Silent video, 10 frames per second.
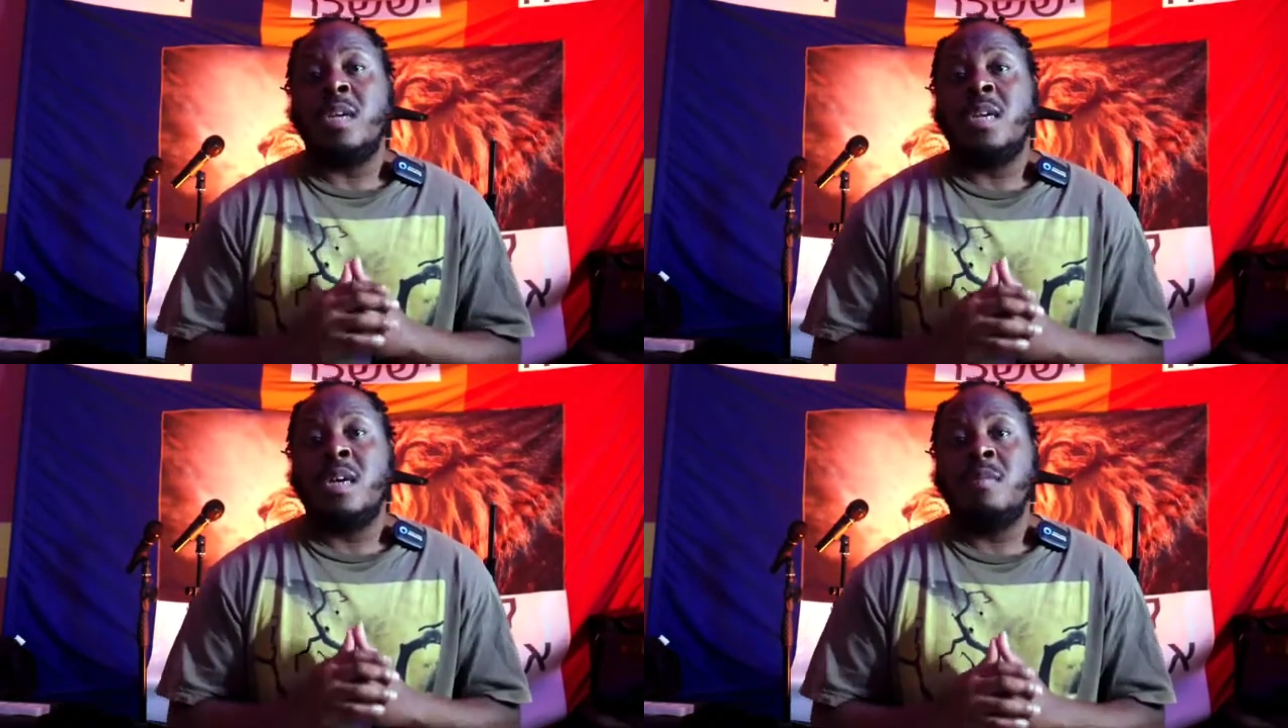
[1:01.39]

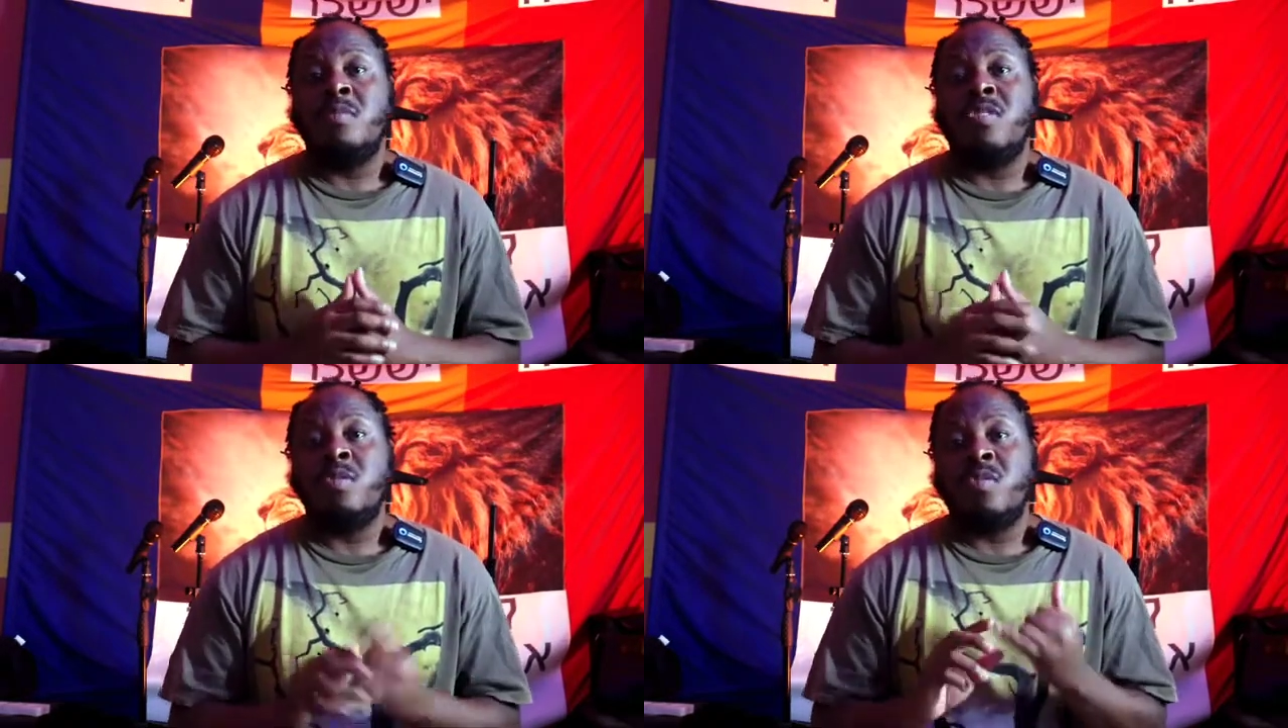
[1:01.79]
it
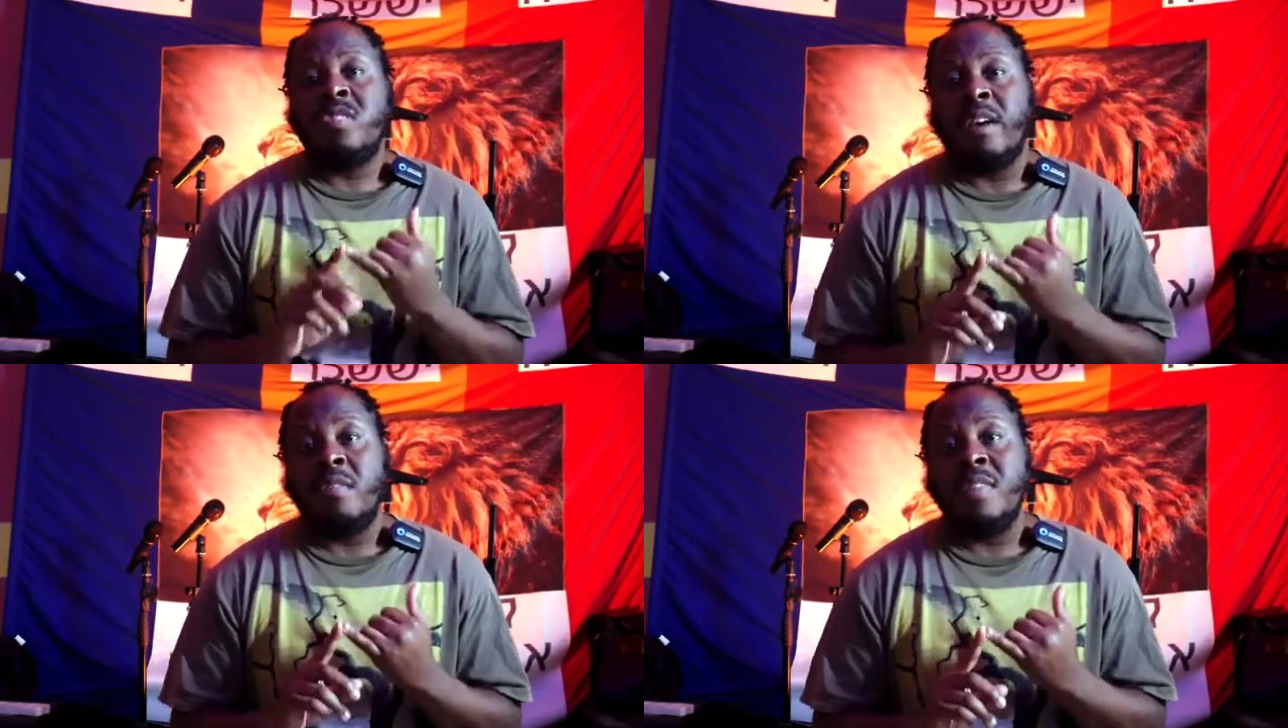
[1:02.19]
comes to
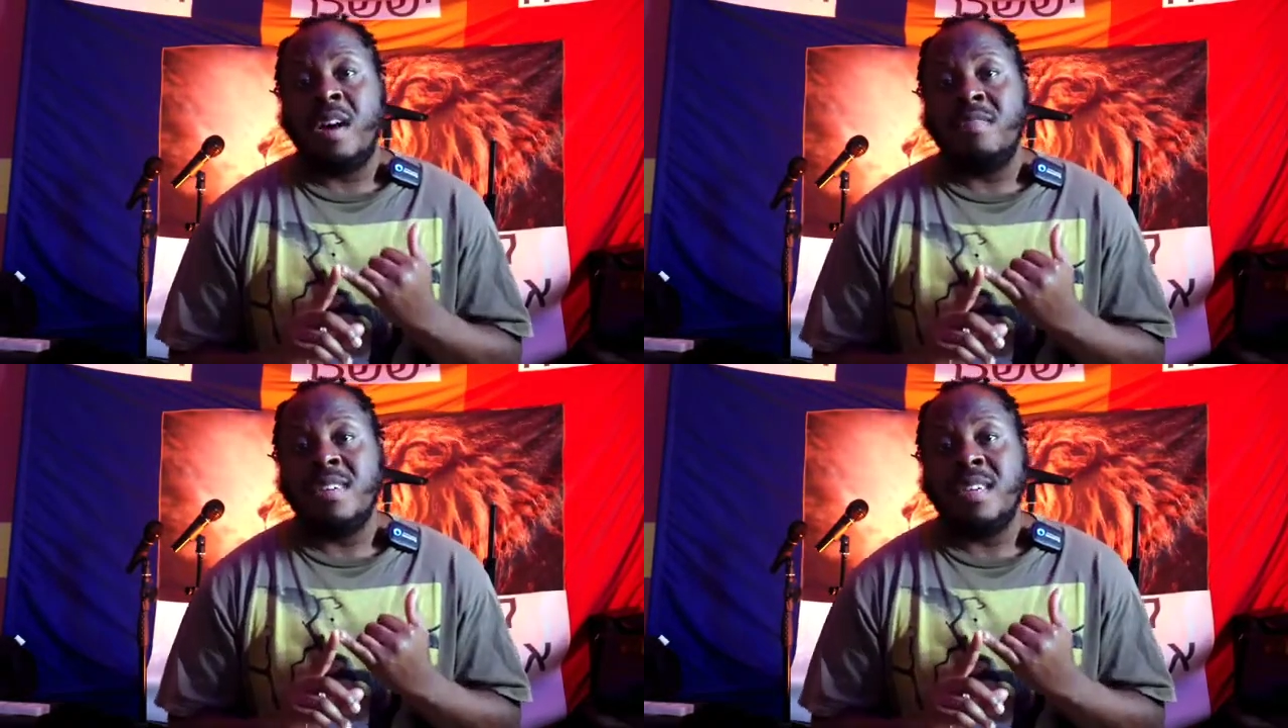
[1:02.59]

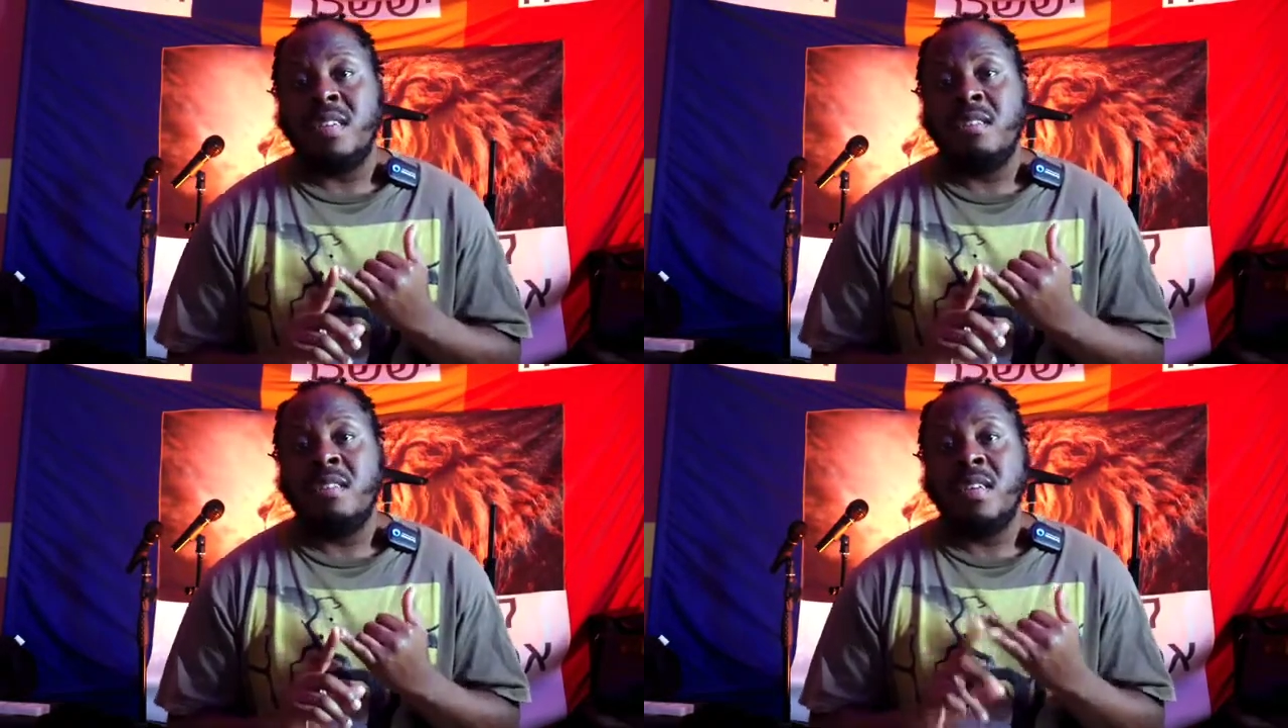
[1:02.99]

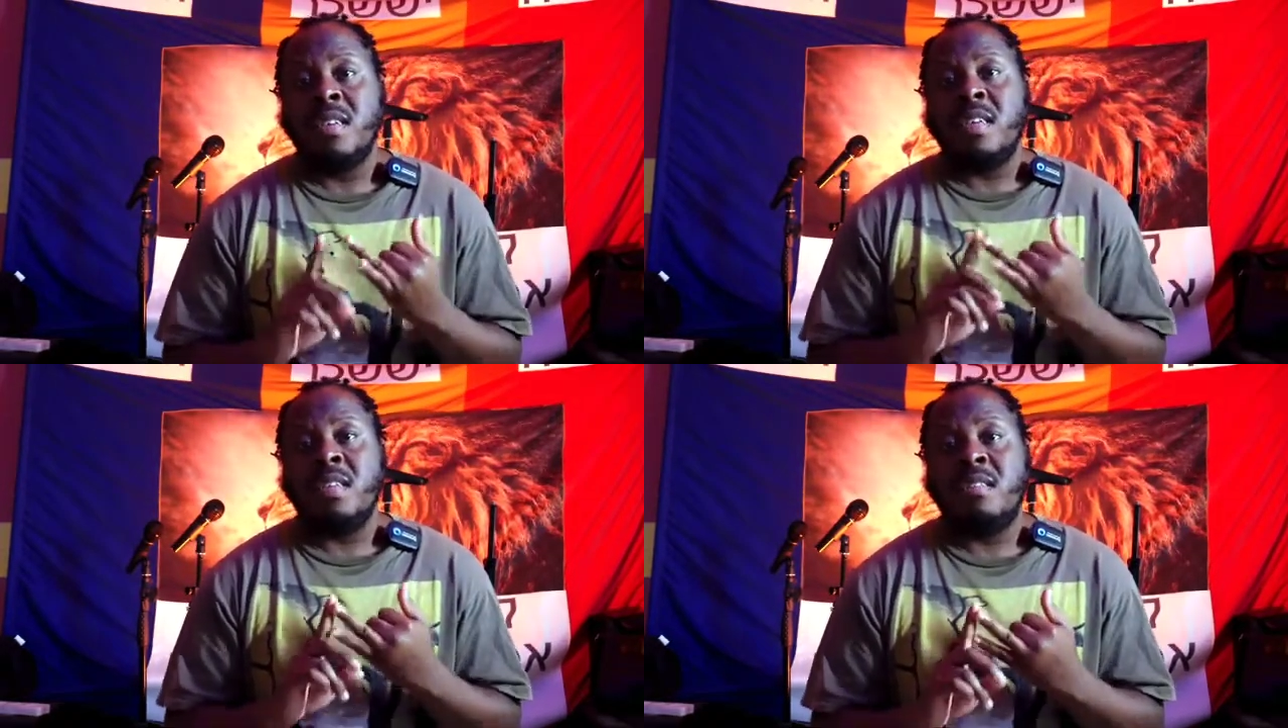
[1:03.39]
self-governance and